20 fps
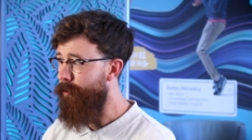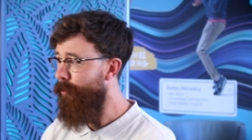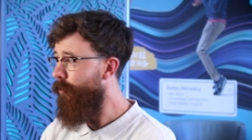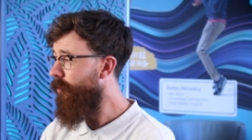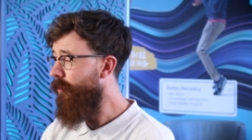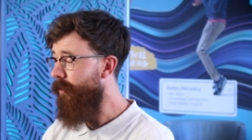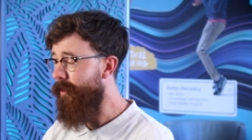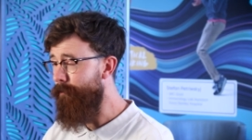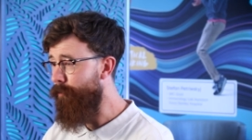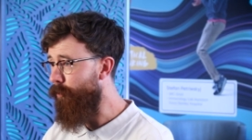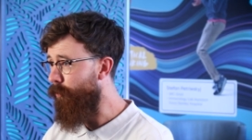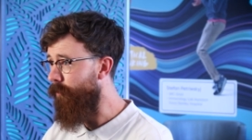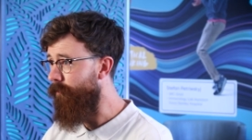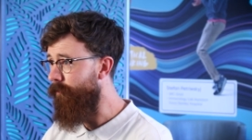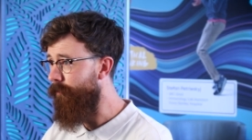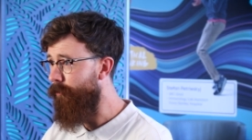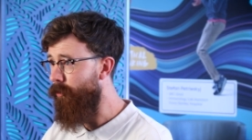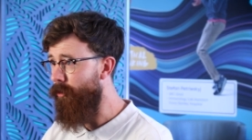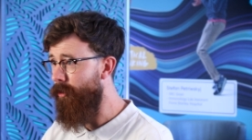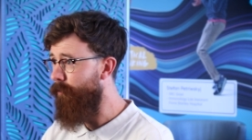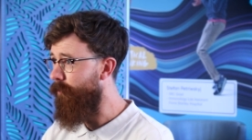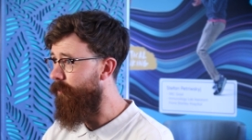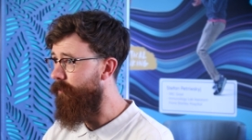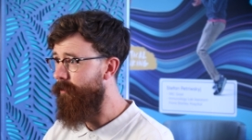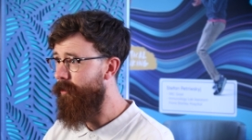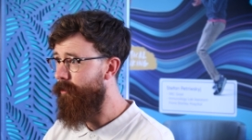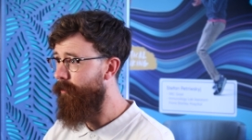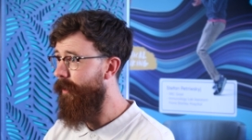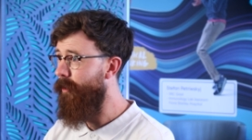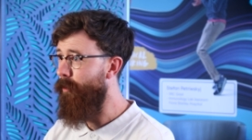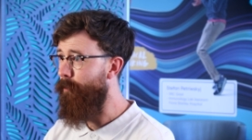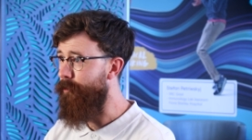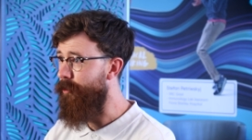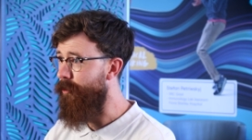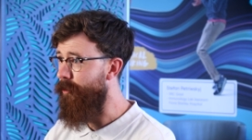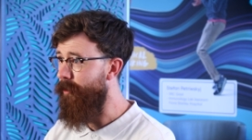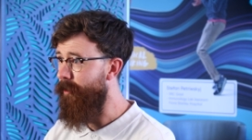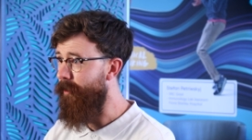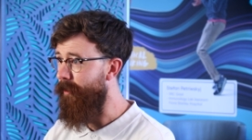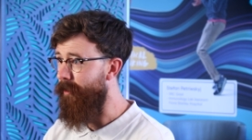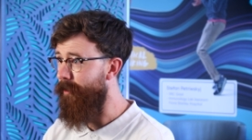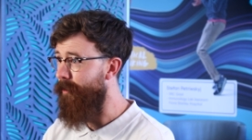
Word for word: Hugely important for them and great opportunity